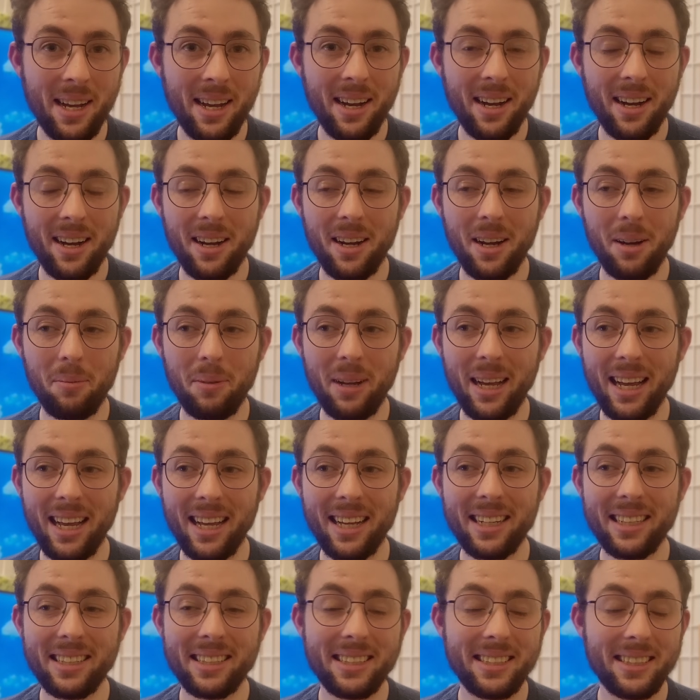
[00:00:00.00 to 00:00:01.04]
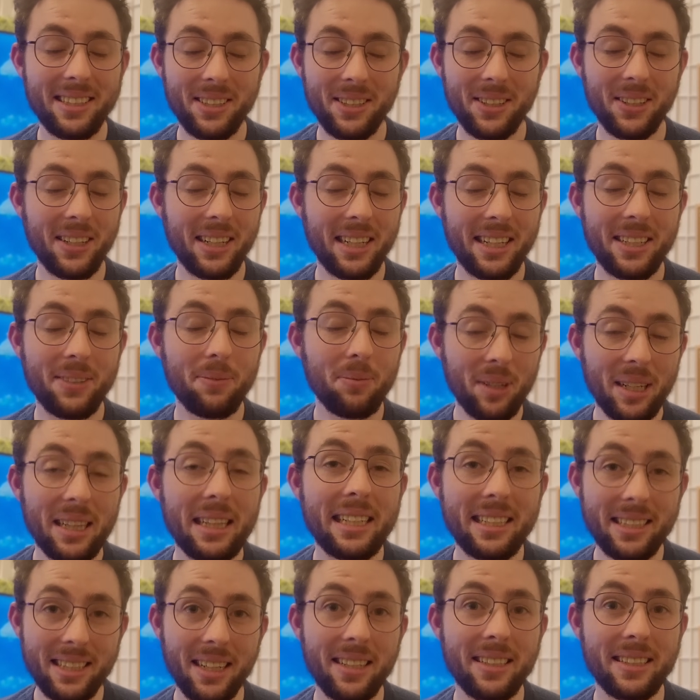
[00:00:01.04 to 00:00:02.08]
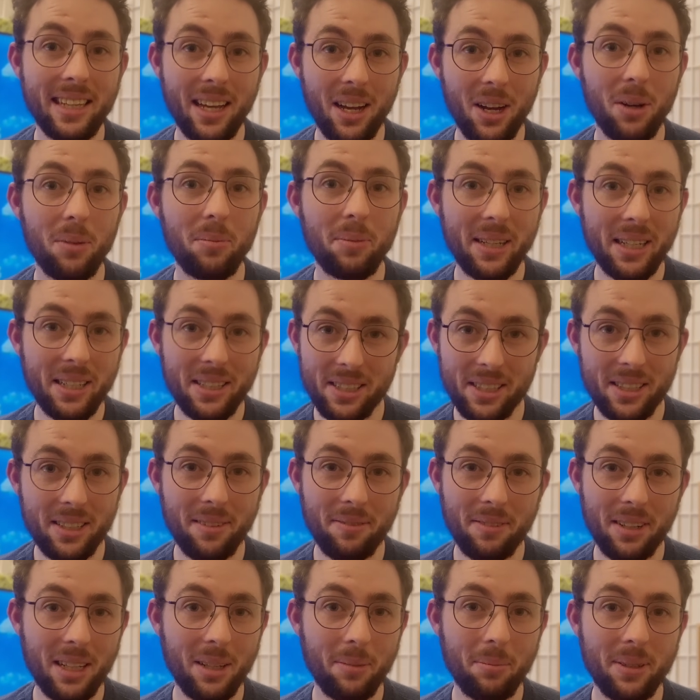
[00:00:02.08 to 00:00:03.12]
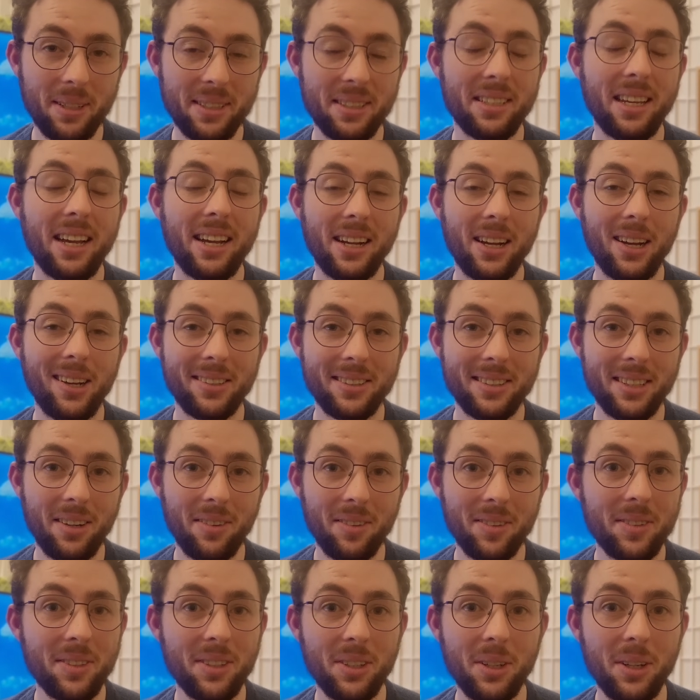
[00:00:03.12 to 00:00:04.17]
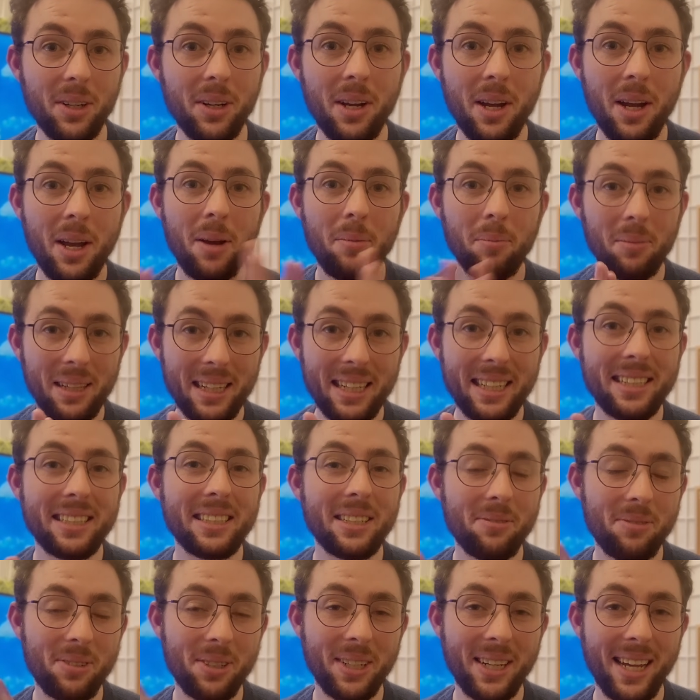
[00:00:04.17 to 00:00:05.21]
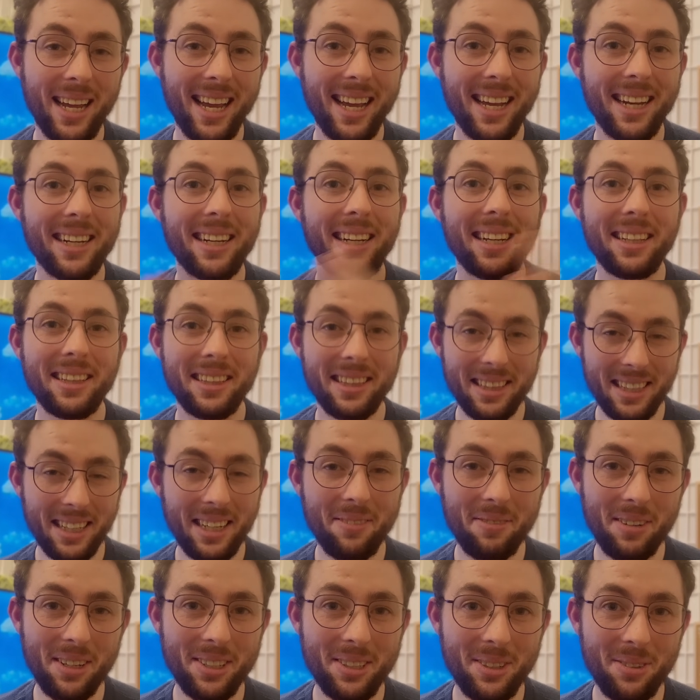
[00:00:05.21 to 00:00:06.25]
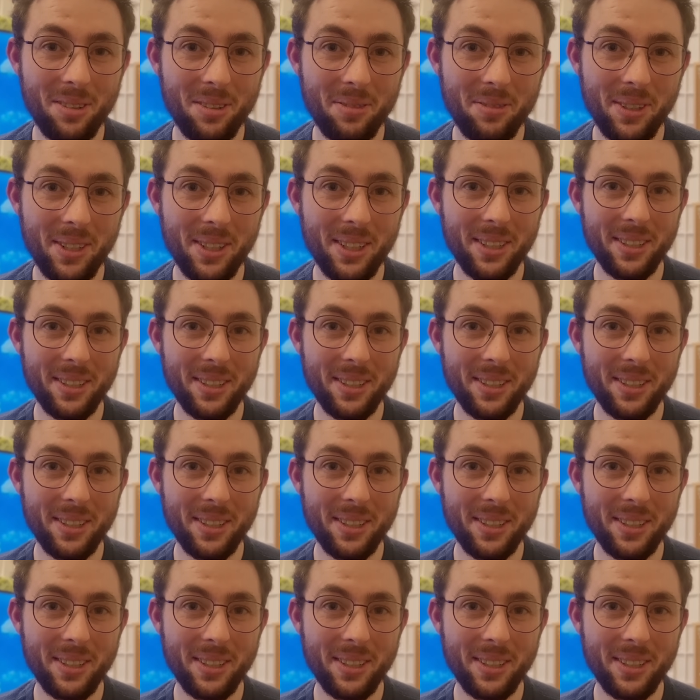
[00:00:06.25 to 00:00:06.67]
and you know, it really does help indie developers like ourselves, so please, if you can, leave us a review.